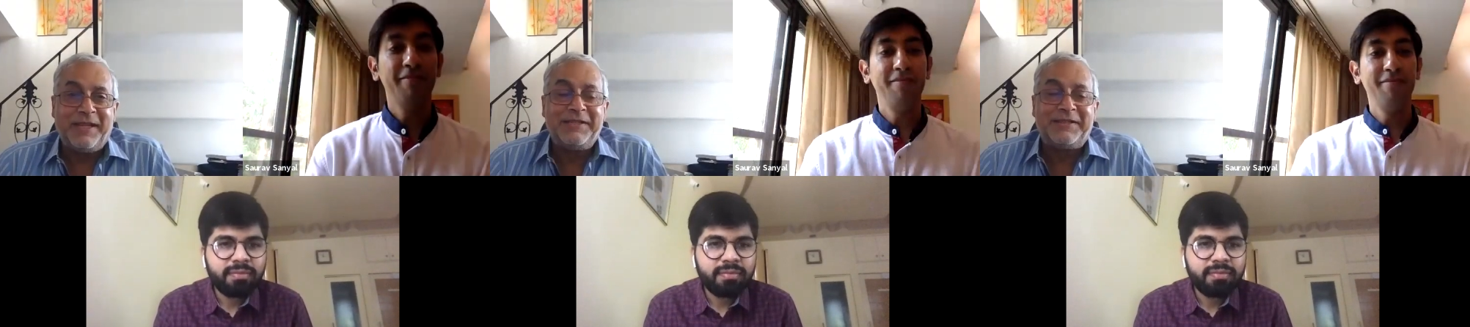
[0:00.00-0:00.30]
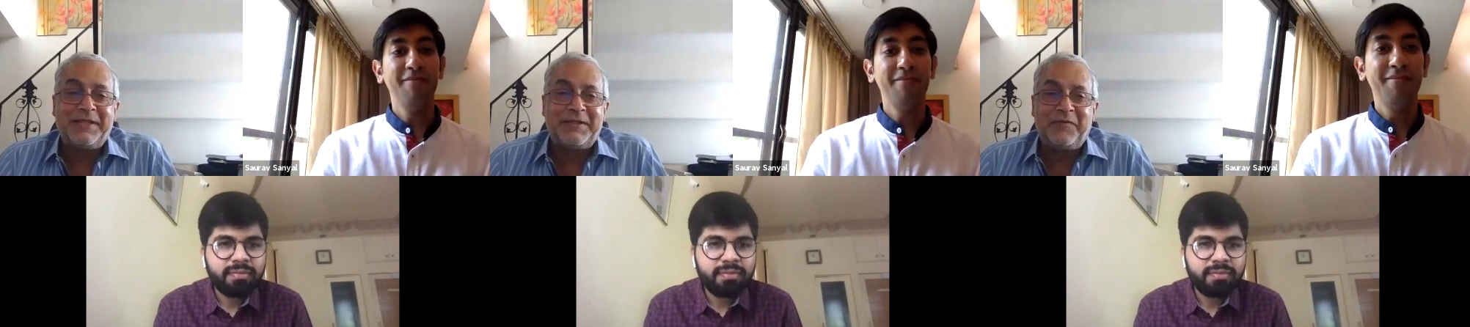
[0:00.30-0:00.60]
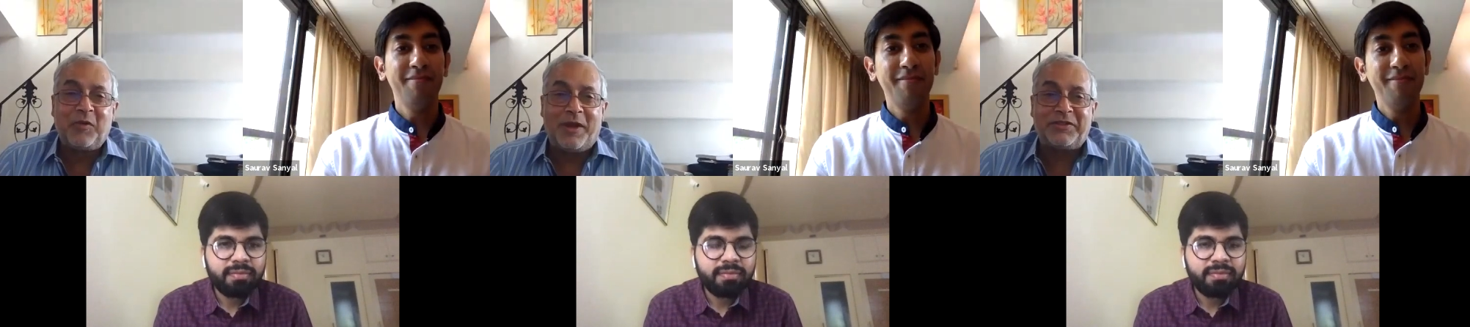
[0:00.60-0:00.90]
Speaker 1: incisive
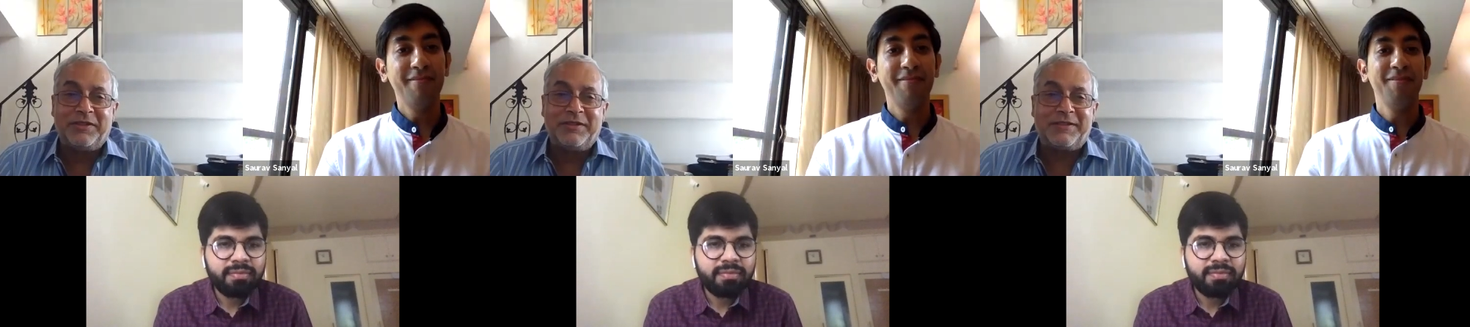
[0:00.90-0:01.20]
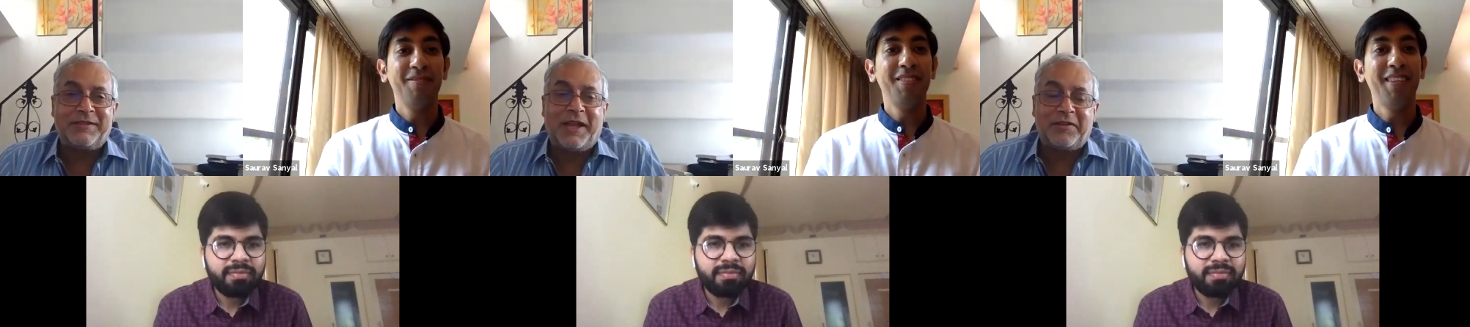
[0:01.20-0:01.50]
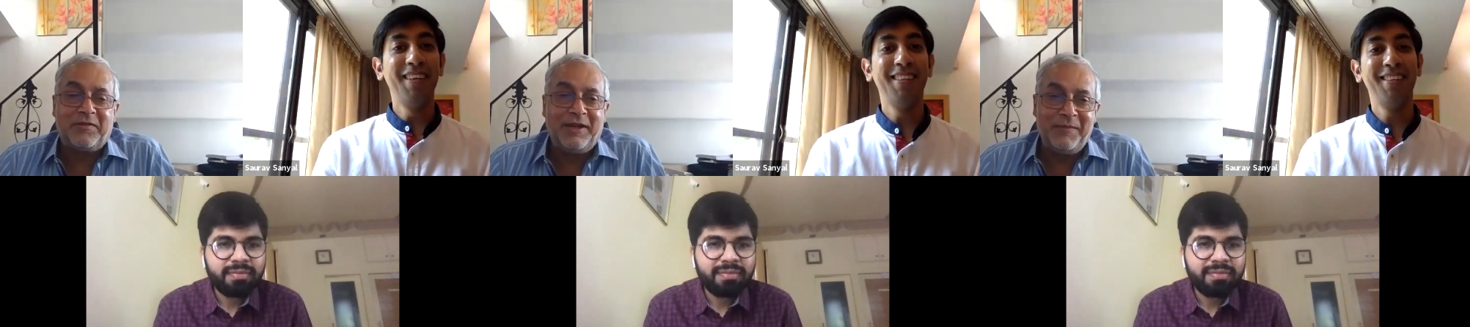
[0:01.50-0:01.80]
questions. That
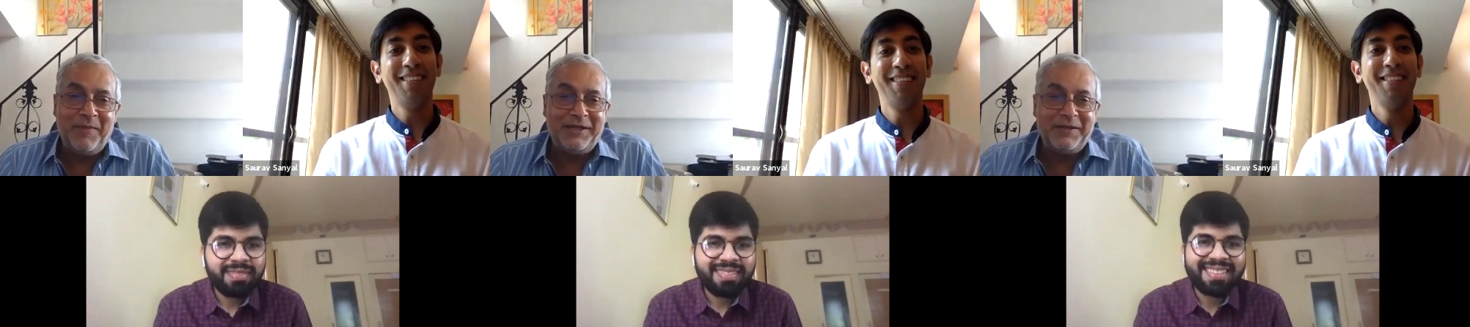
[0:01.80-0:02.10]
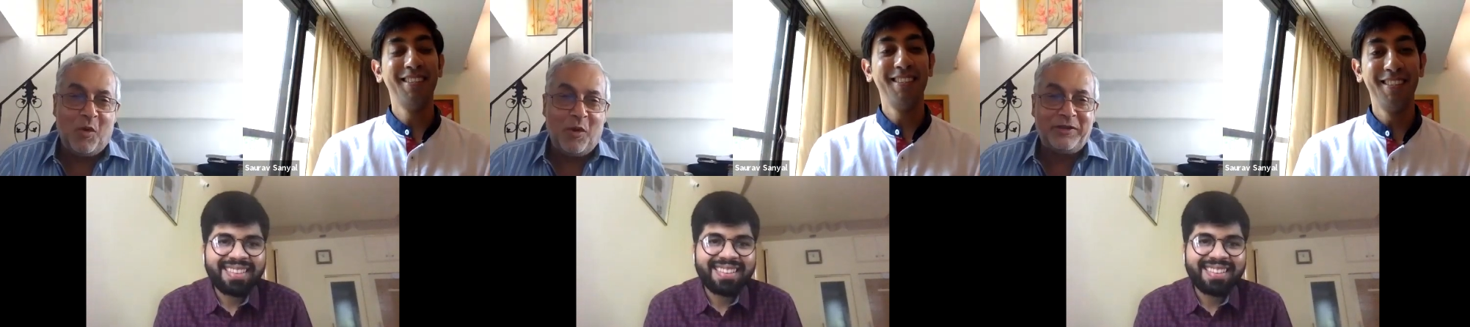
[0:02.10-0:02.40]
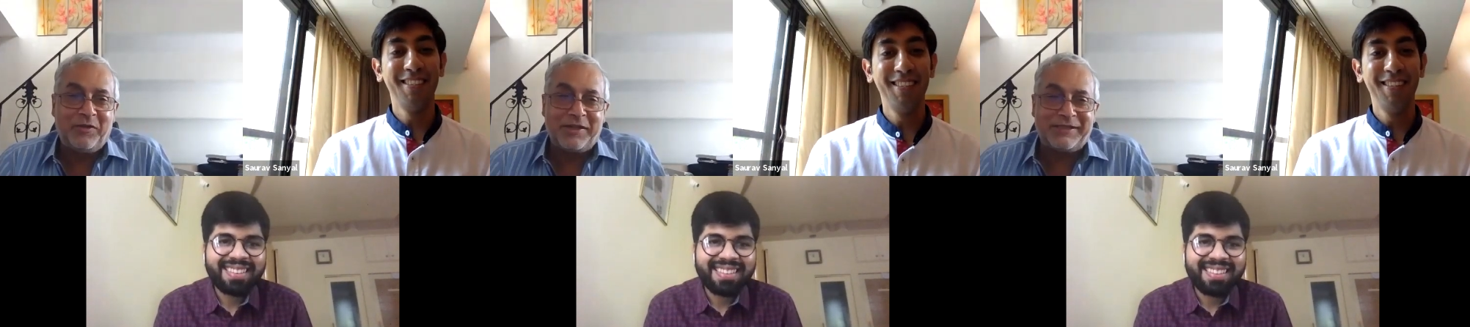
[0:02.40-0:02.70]
really made it more
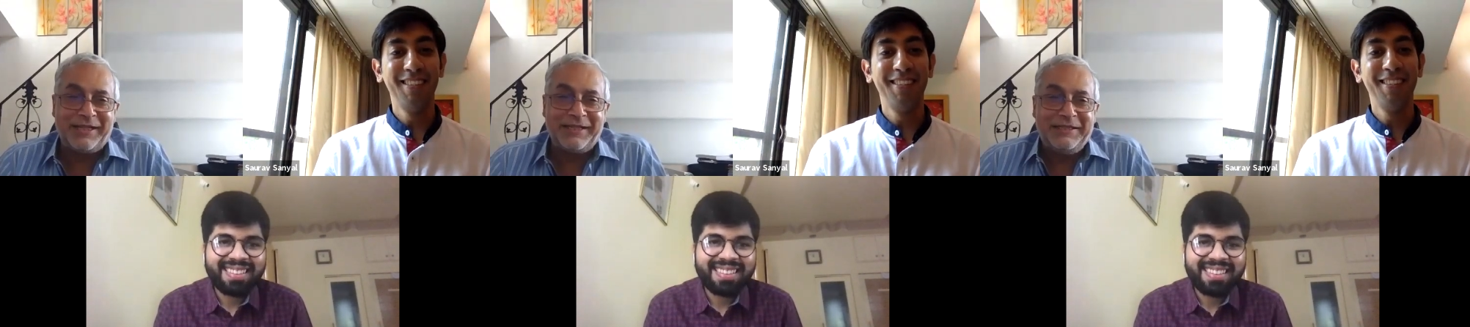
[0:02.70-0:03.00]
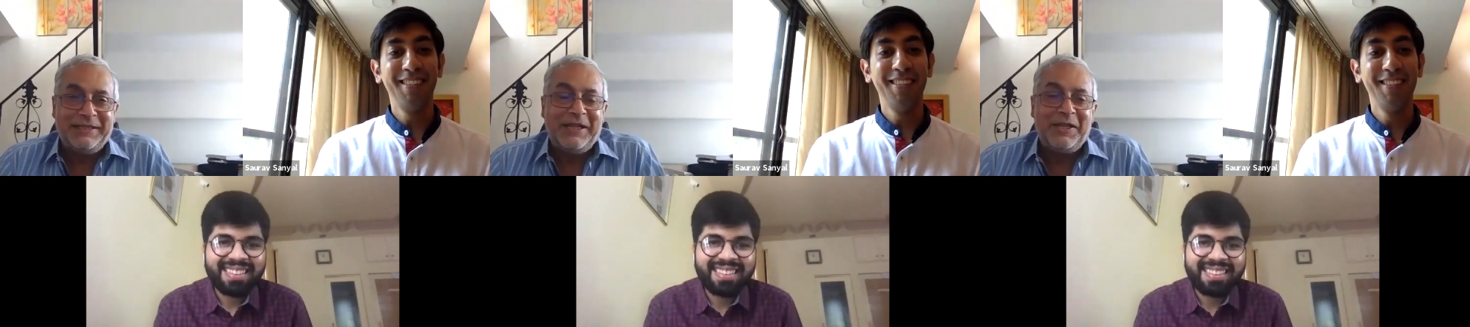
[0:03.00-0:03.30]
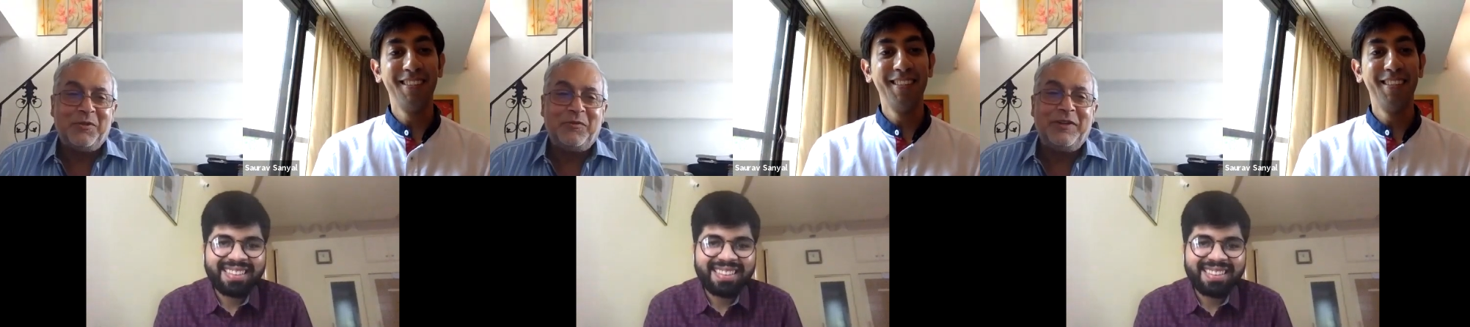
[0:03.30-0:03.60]
interesting.
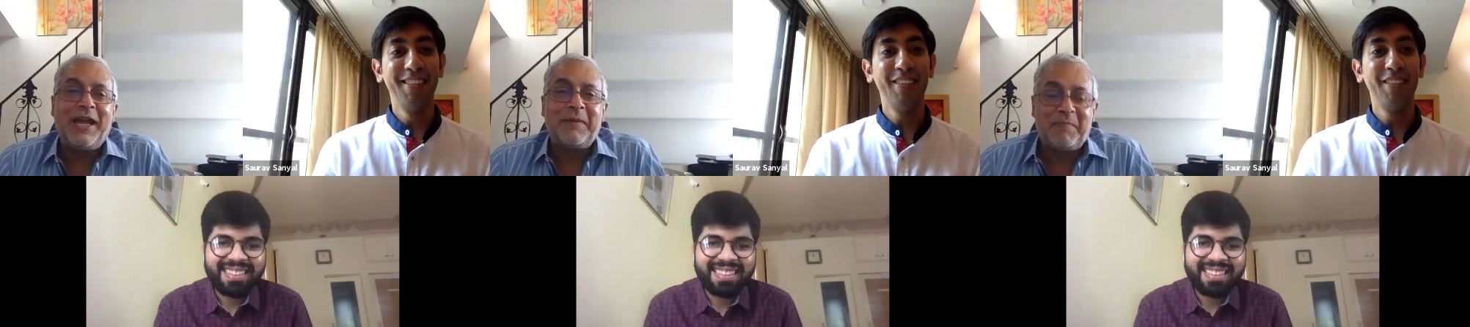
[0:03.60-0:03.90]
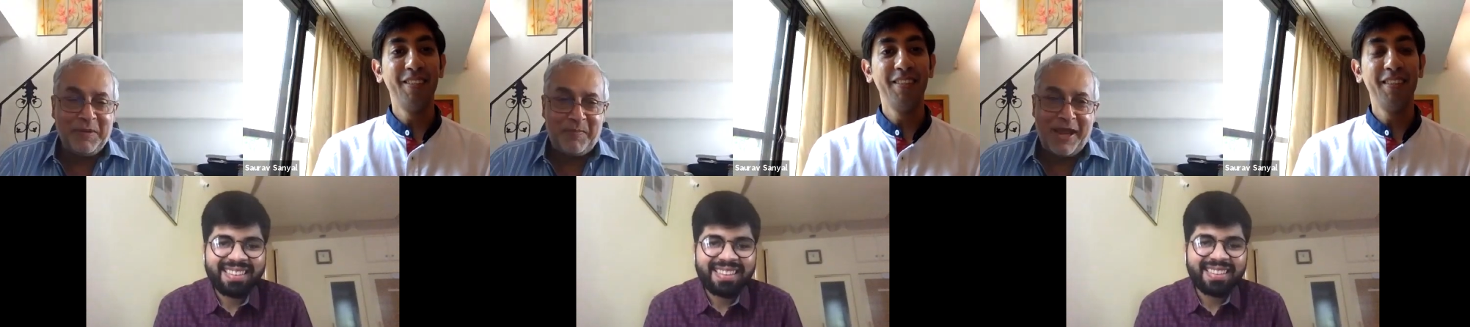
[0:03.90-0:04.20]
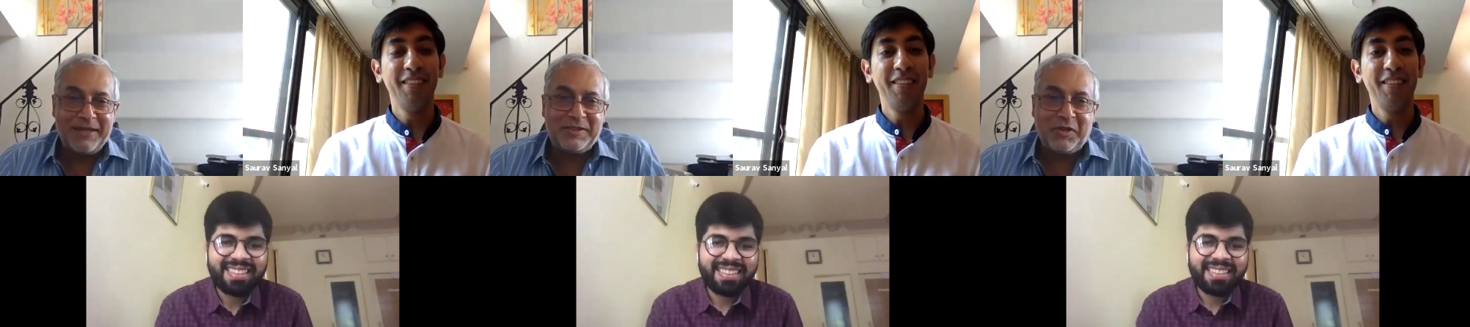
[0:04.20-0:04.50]
You, we had a
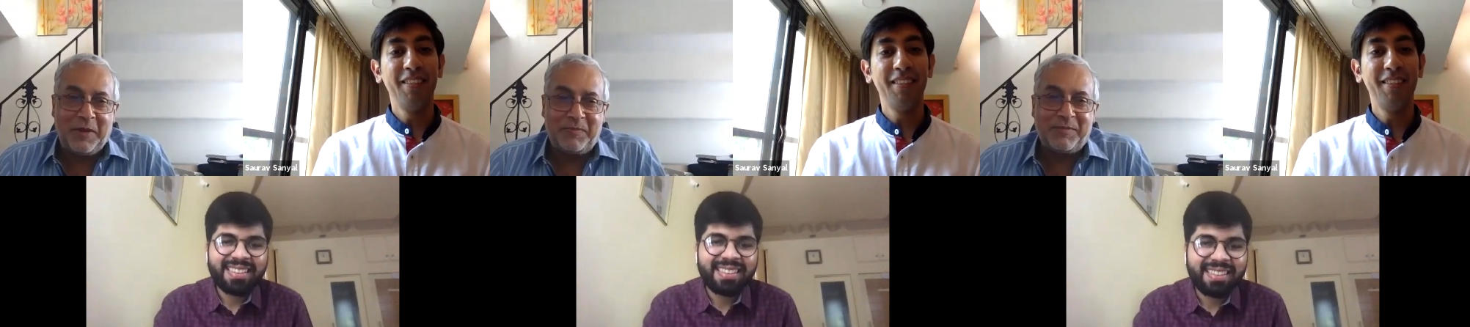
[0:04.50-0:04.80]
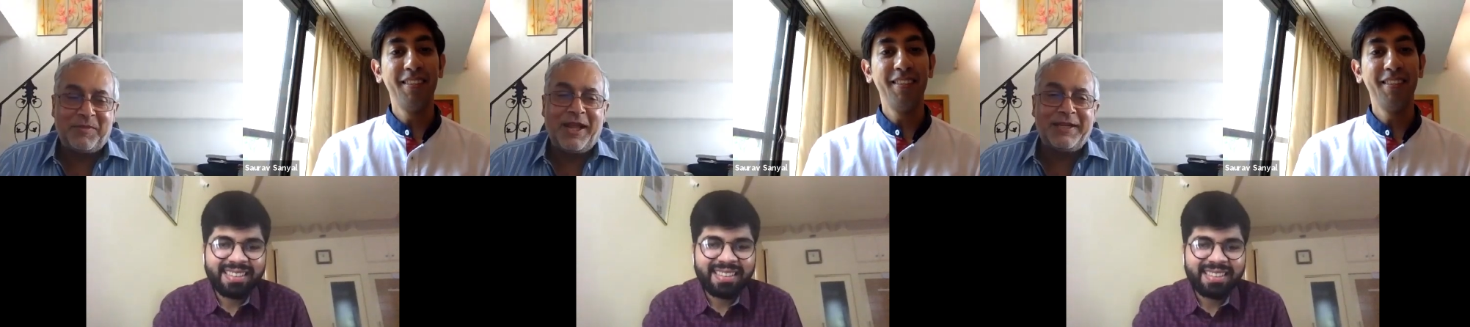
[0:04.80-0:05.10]
prepared script, but I